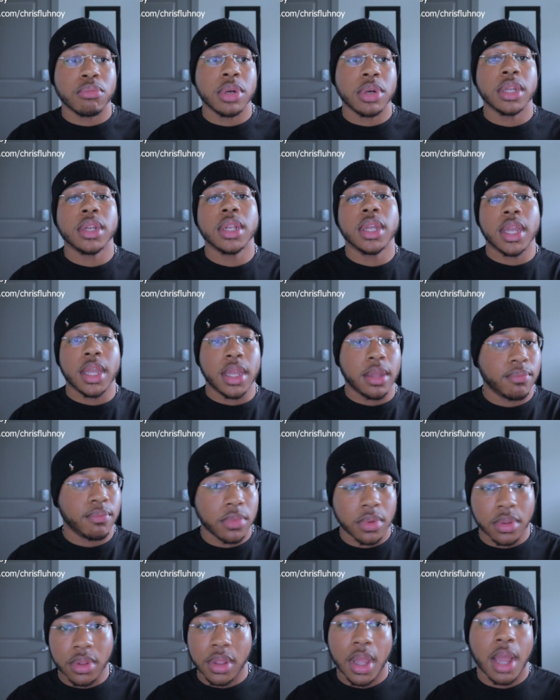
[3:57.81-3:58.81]
but
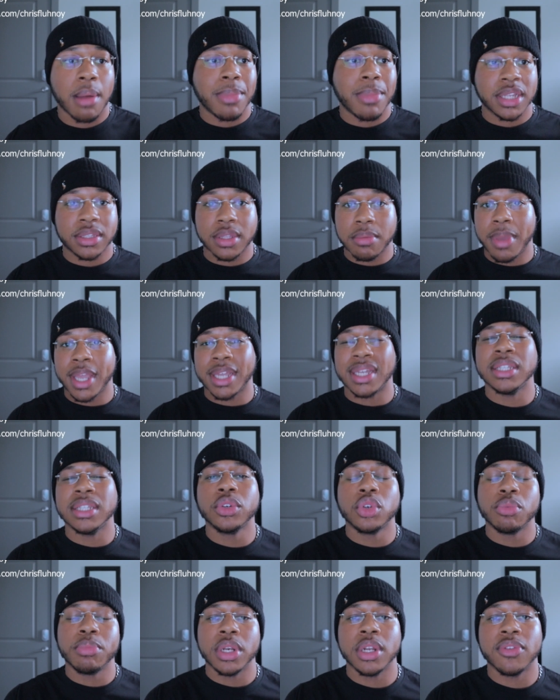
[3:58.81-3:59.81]
I'm about to make a
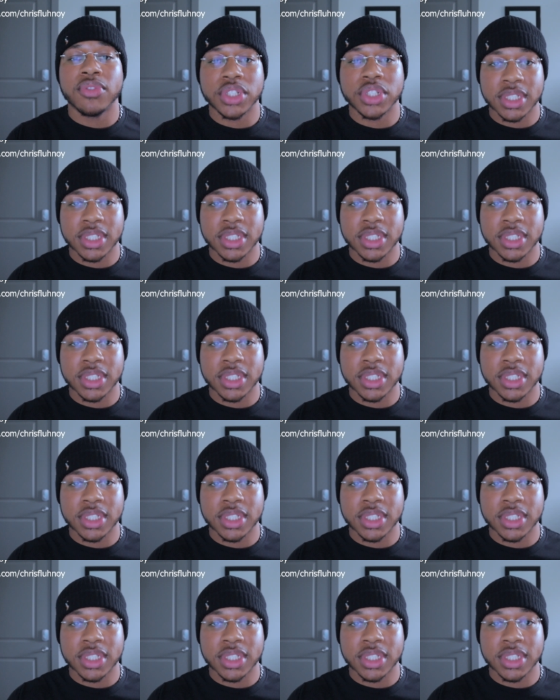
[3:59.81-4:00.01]
little bit of a